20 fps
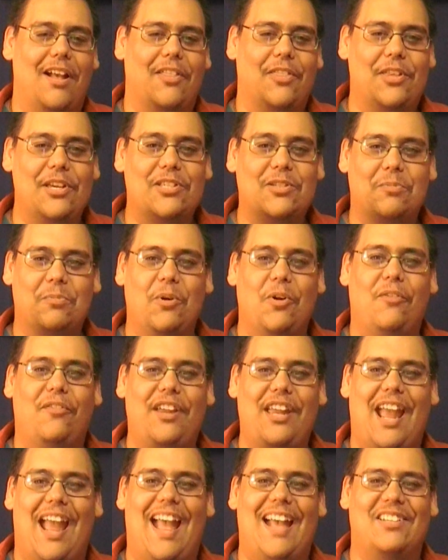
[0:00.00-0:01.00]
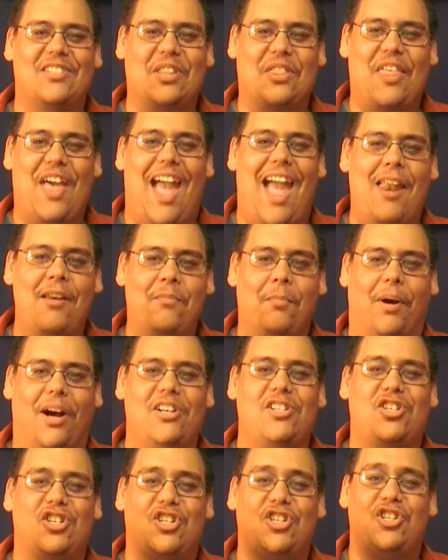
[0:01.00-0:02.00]
This movie has that
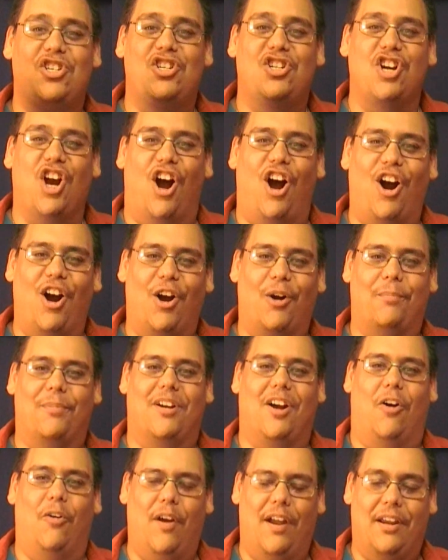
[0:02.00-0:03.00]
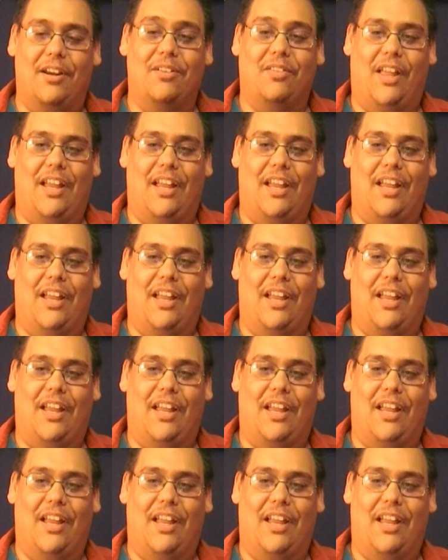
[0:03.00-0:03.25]
much charm going